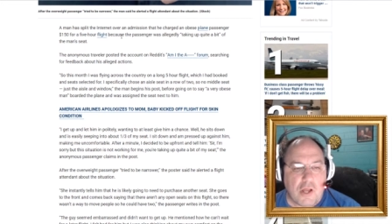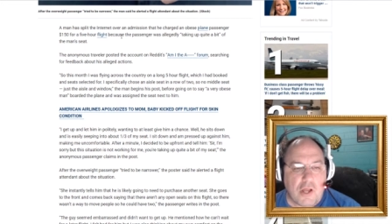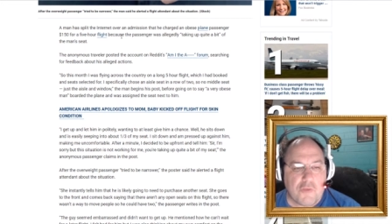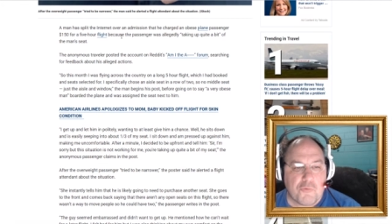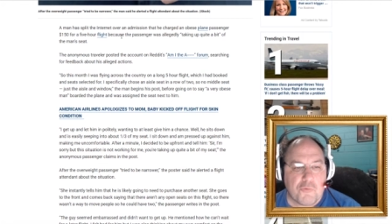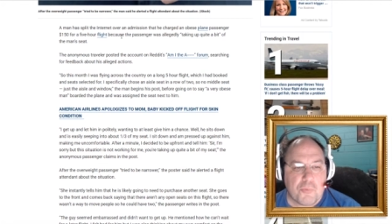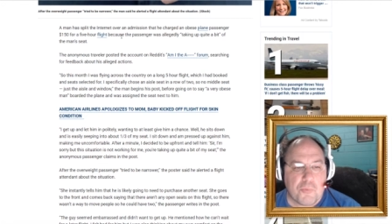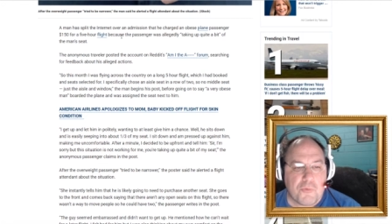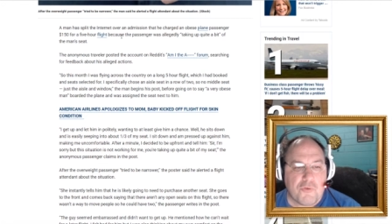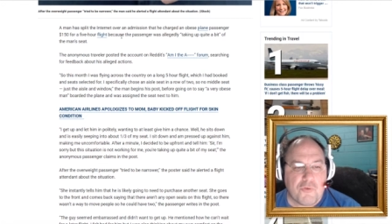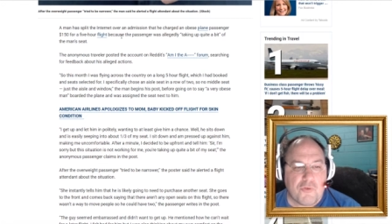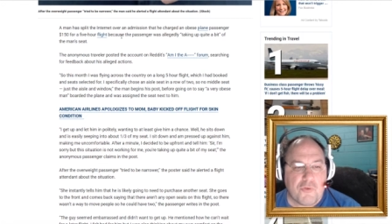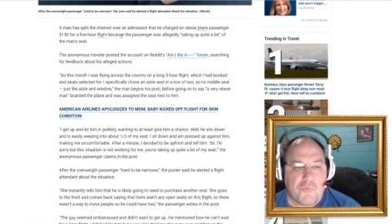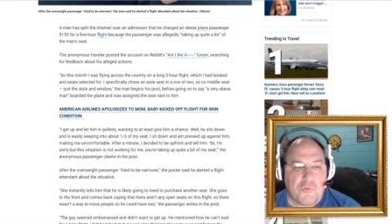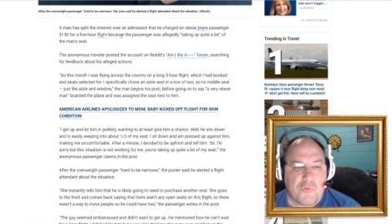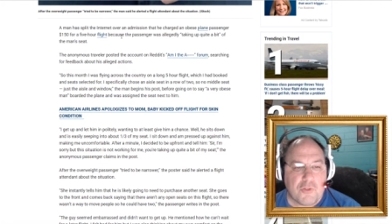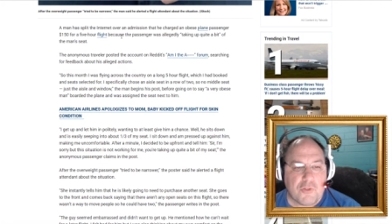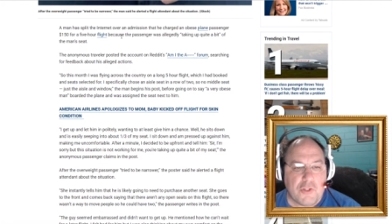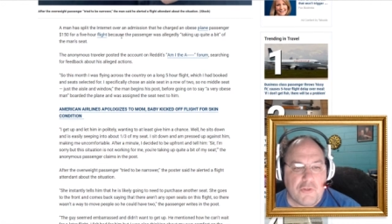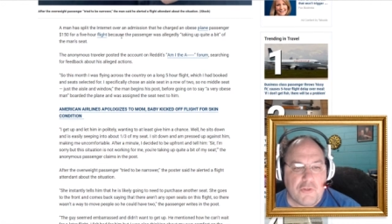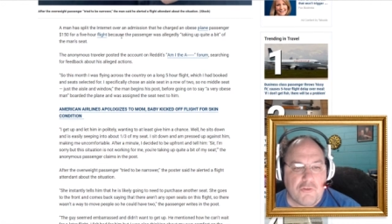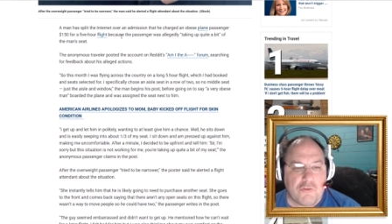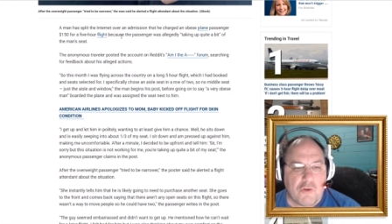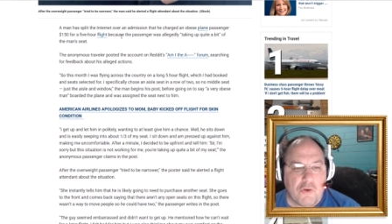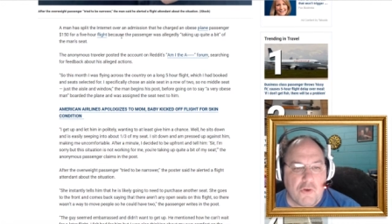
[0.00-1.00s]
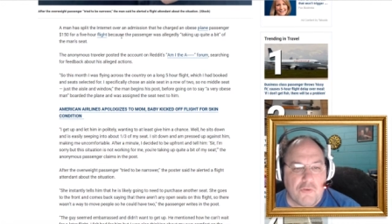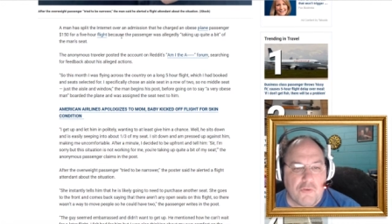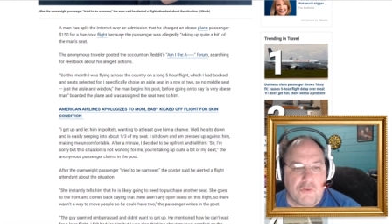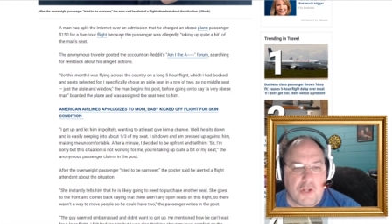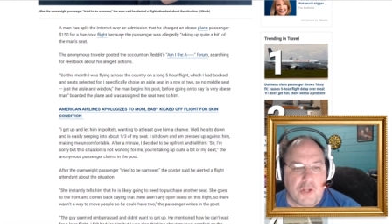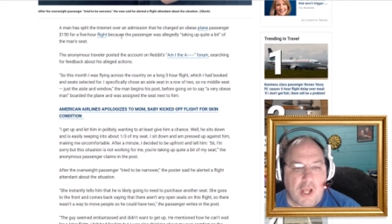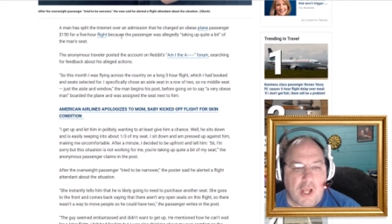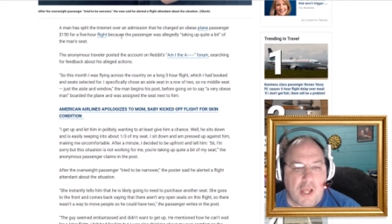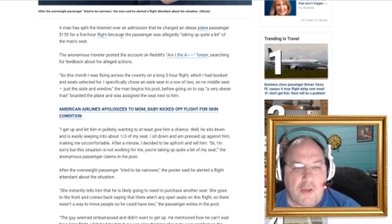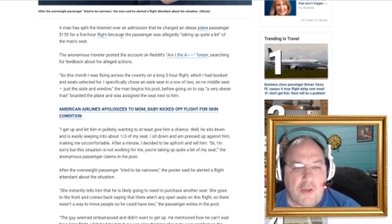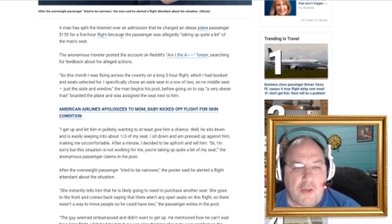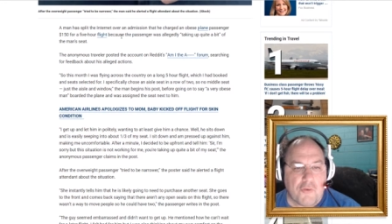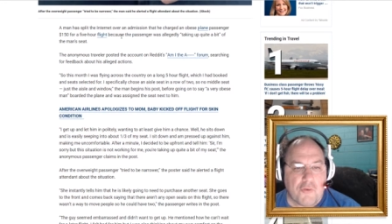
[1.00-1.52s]
I specifically chose an
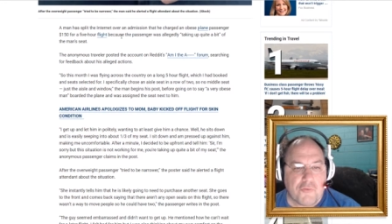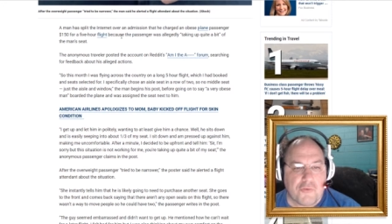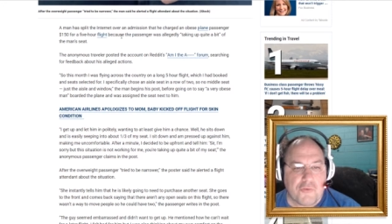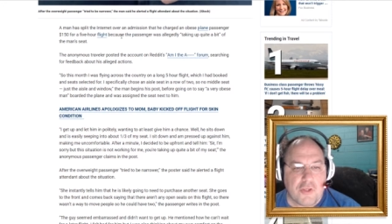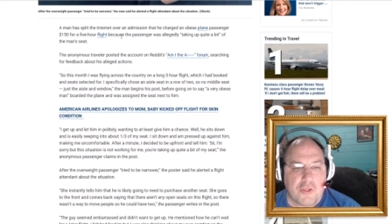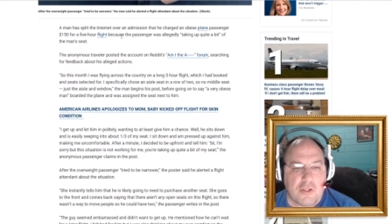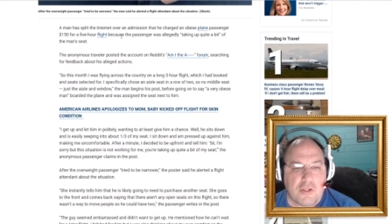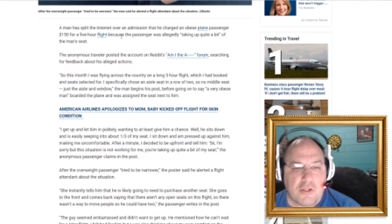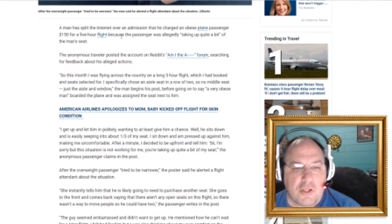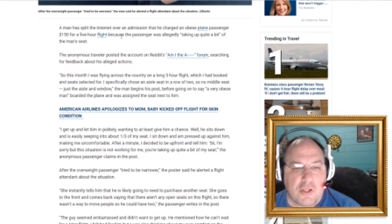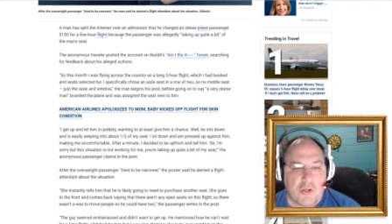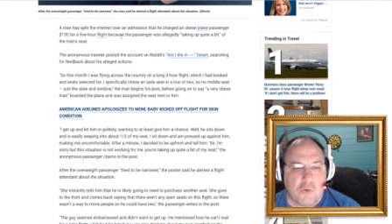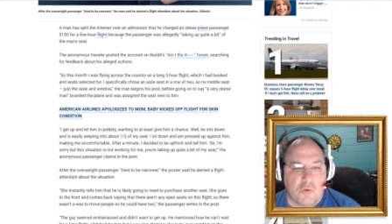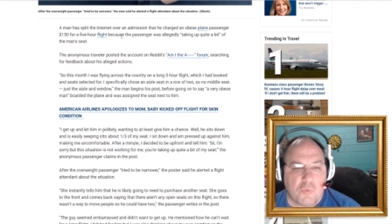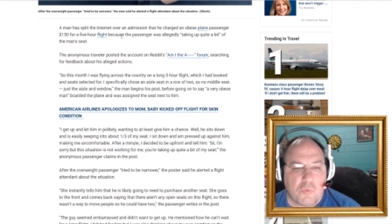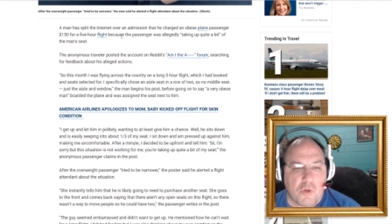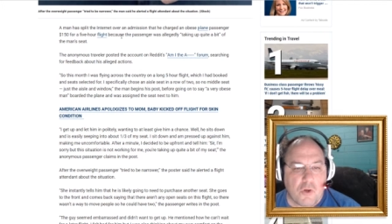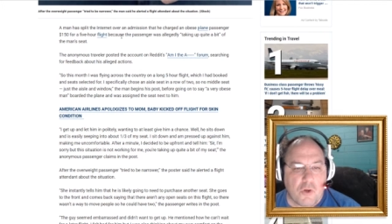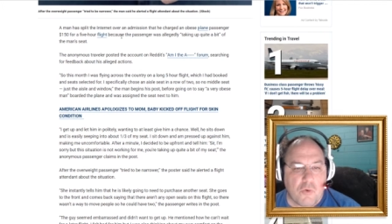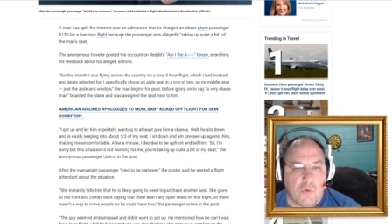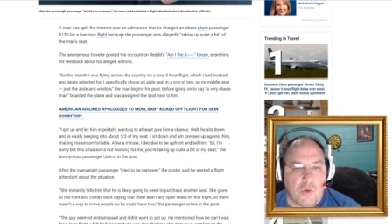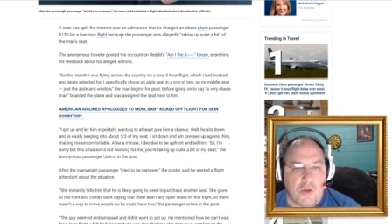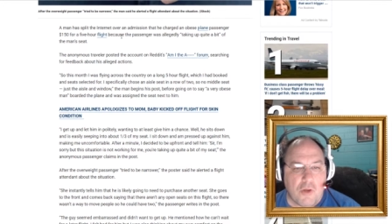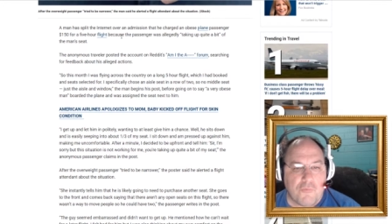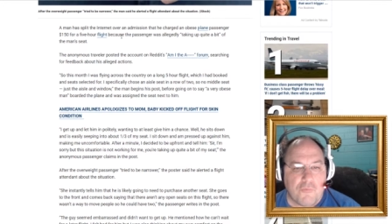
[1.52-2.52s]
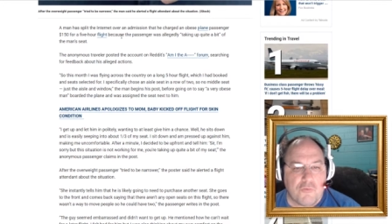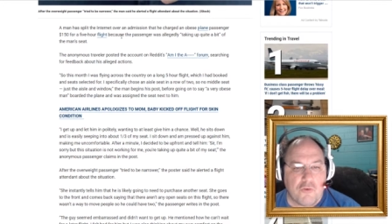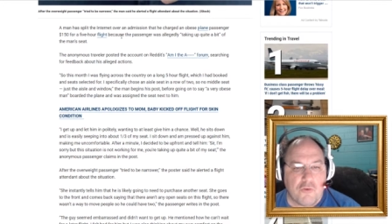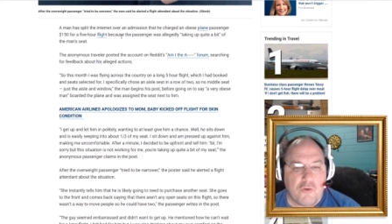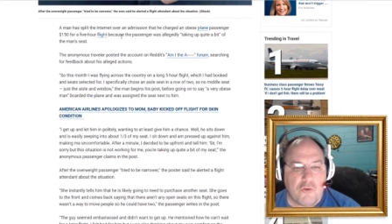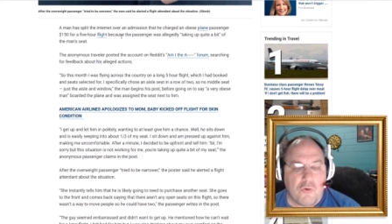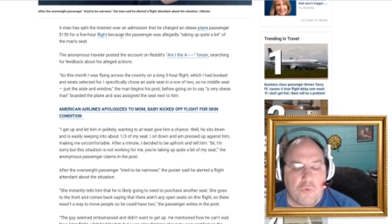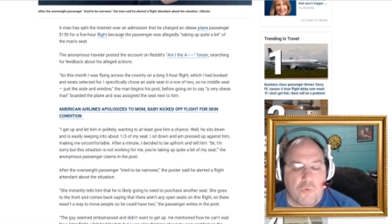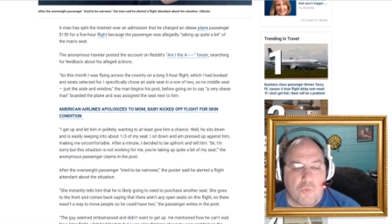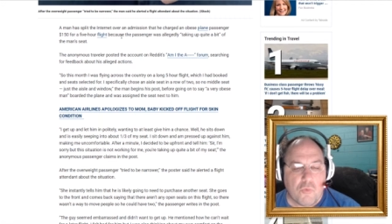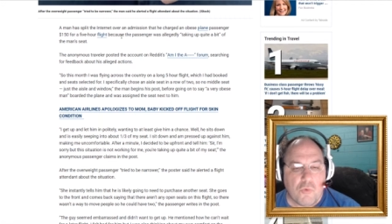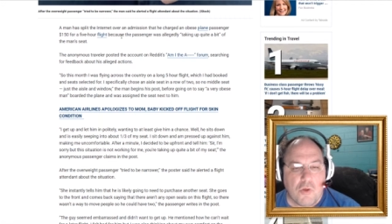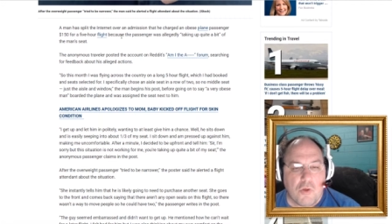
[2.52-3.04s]
aisle seat in a row of
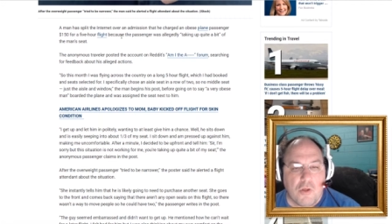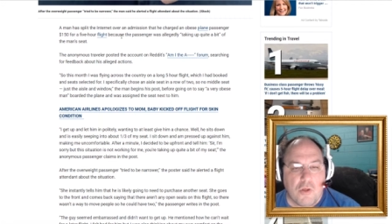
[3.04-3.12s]
two.